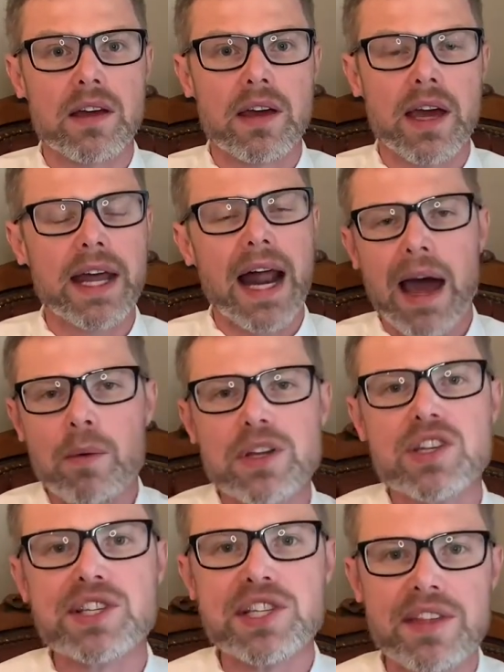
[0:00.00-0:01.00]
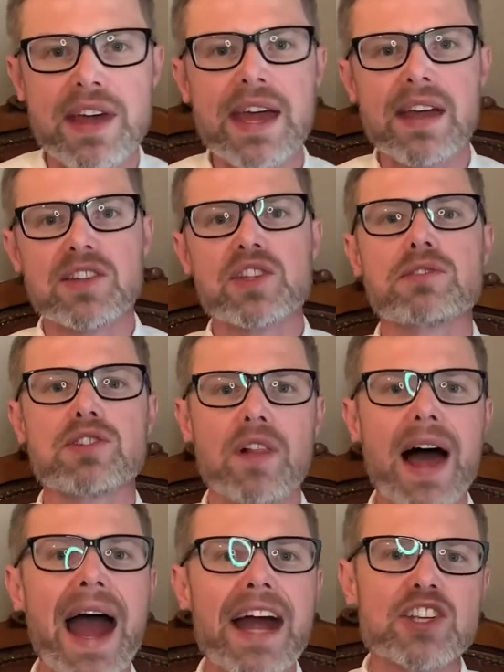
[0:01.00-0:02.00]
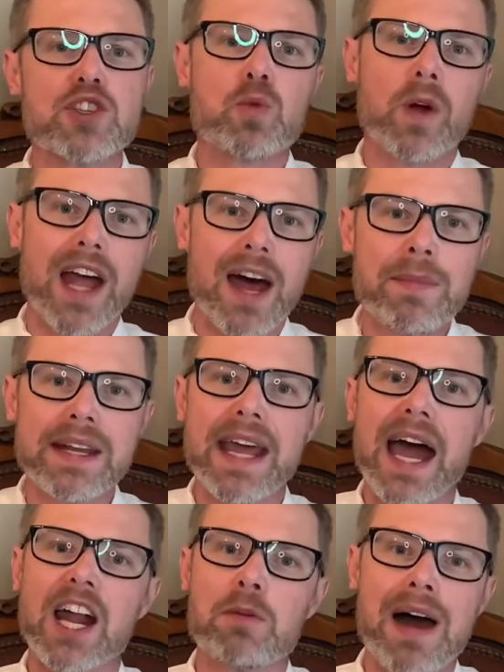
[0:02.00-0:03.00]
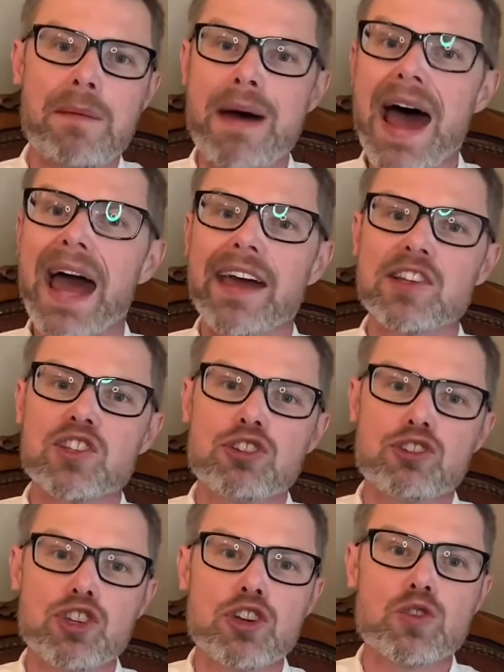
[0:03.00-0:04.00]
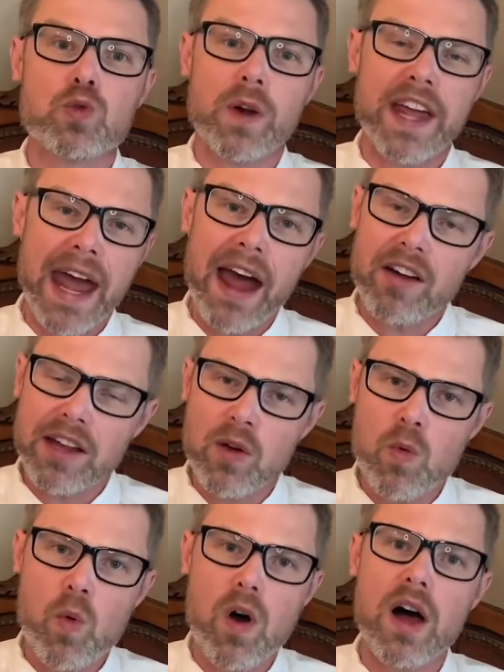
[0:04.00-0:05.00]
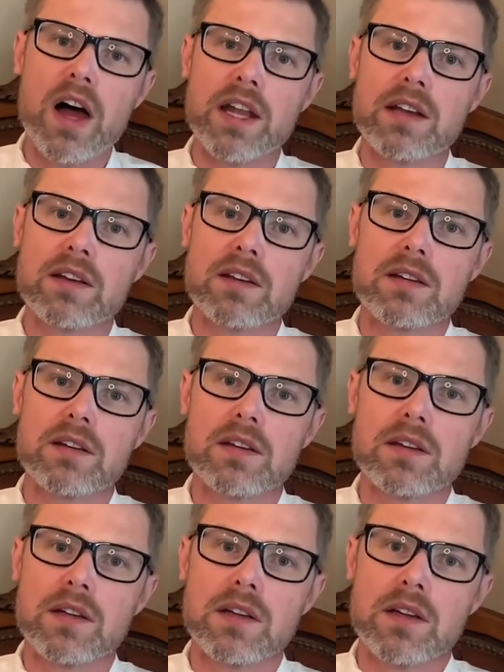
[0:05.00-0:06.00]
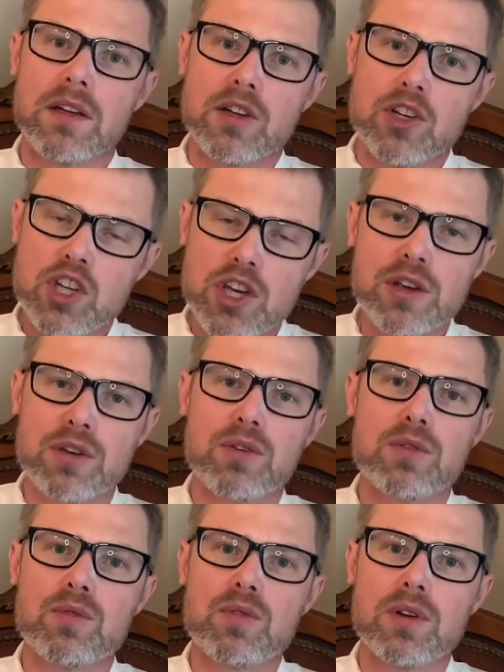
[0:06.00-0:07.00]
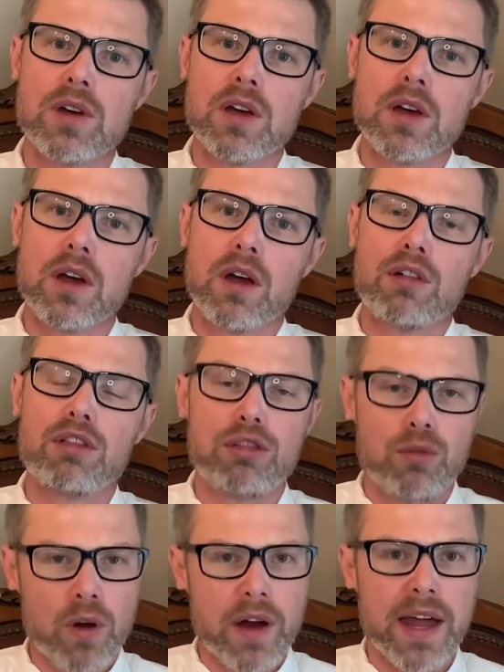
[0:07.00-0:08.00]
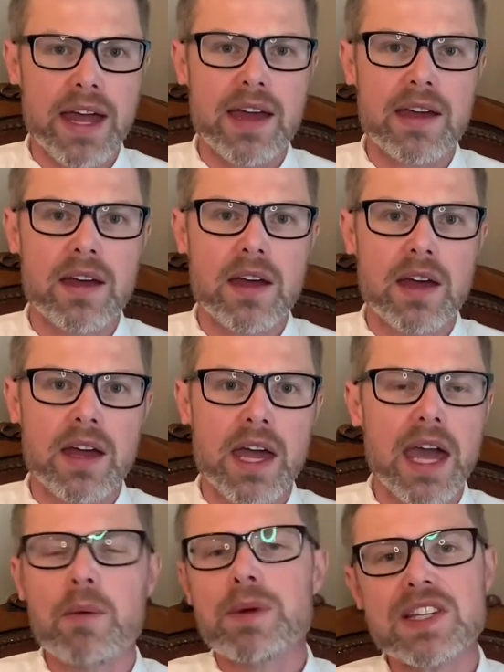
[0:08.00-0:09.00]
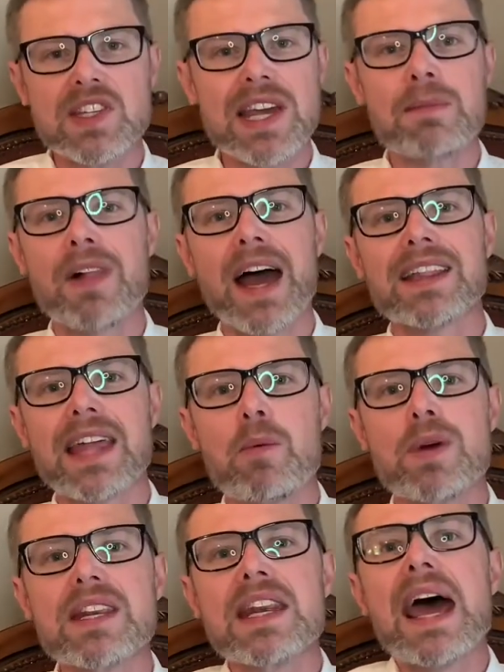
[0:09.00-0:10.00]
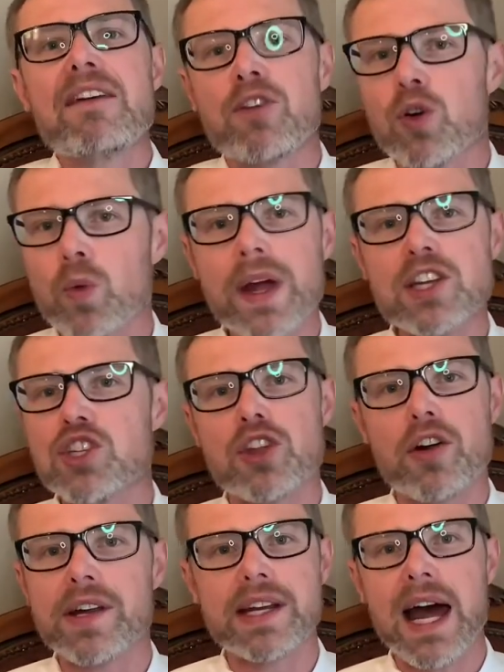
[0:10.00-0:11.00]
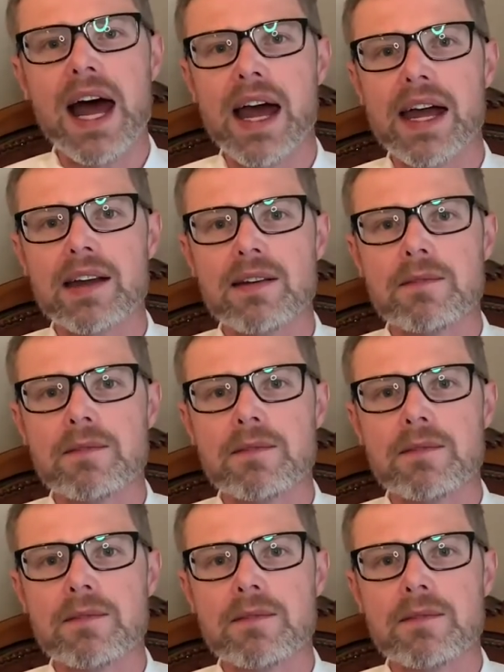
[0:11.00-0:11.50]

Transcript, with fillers: And I would just think as those lashes were coming down on my back, as the Jews were counting one, two, three, it would seem like they would never reach 39.